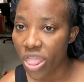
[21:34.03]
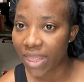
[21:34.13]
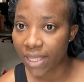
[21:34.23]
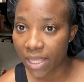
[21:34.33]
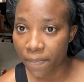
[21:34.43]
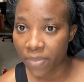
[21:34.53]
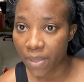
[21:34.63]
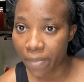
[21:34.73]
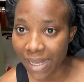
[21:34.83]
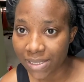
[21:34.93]
like
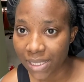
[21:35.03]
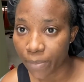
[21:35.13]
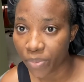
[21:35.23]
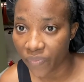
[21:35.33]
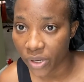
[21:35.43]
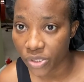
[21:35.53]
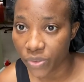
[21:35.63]
the mask can prevent